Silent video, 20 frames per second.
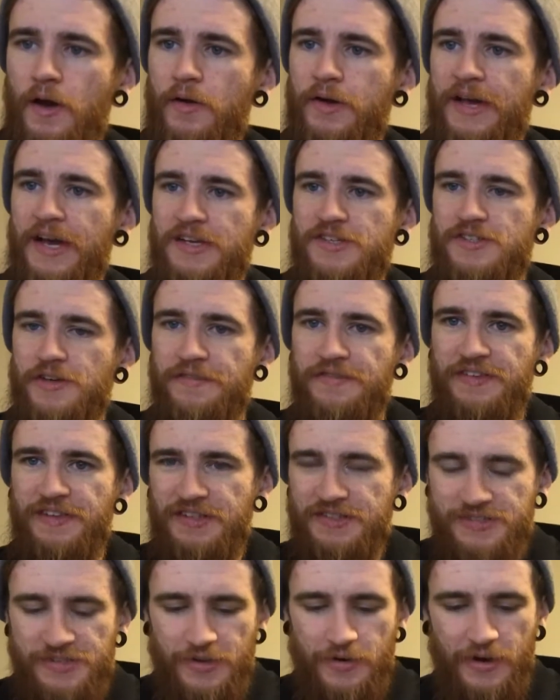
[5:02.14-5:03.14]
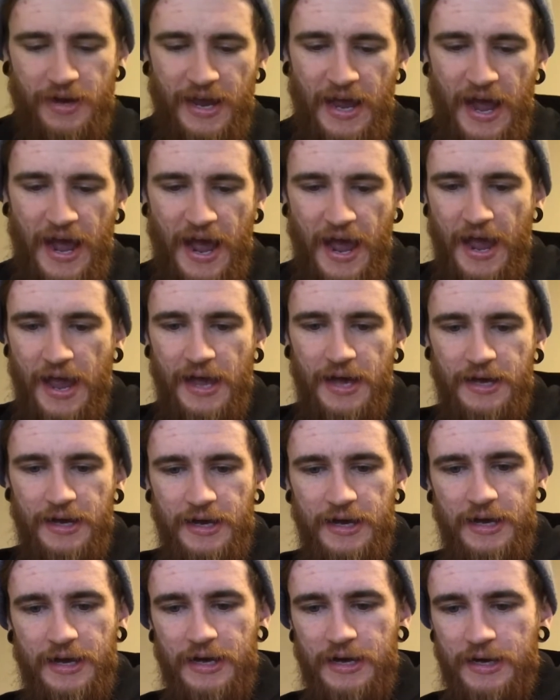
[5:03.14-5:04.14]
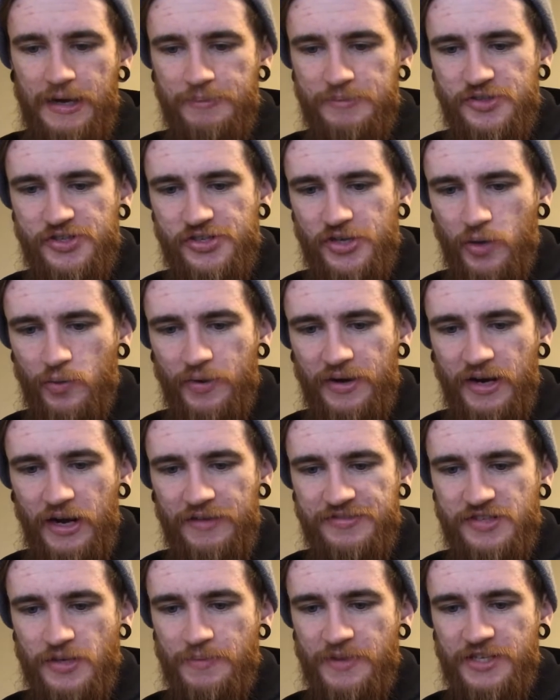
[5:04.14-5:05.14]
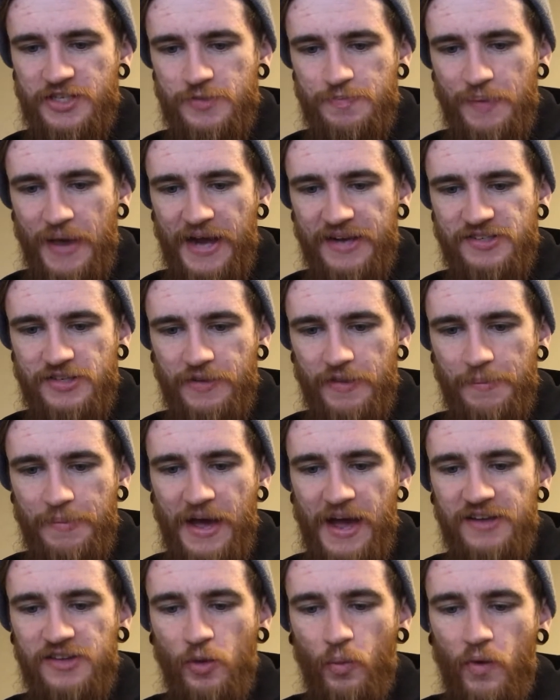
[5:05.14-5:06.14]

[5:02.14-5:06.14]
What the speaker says: Okay, so for this little guy, I'm just going to read off some of the specs on the back.